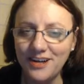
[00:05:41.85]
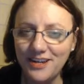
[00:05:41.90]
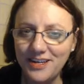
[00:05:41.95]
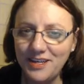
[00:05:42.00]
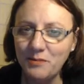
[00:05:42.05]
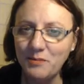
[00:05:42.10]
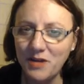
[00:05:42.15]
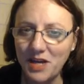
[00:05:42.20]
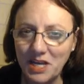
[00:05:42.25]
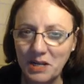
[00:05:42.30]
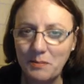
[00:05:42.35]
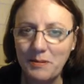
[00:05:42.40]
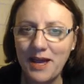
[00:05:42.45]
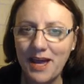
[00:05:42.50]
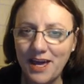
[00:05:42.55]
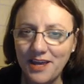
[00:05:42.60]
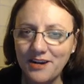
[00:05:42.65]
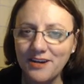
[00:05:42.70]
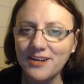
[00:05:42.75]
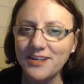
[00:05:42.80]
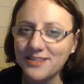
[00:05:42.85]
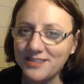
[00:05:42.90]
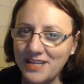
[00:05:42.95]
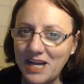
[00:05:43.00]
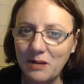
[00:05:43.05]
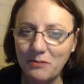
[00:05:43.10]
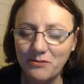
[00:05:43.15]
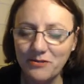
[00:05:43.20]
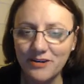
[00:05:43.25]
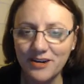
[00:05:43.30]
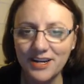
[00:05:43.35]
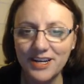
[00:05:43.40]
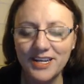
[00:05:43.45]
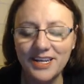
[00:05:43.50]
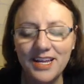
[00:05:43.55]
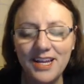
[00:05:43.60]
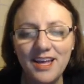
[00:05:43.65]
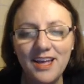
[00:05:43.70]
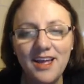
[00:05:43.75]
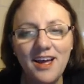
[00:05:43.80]
hypnotic pattern is not boring
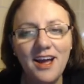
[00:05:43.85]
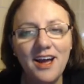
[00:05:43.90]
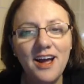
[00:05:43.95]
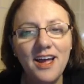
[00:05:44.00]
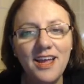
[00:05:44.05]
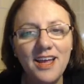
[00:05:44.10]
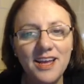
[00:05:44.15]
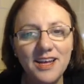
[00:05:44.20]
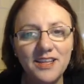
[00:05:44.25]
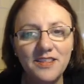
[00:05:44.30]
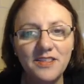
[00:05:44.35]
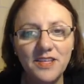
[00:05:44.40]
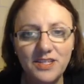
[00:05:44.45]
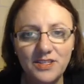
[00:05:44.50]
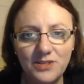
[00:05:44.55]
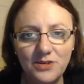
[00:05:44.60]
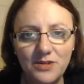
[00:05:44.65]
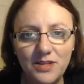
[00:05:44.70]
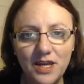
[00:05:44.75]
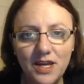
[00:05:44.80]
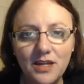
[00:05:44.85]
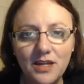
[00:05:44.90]
and they do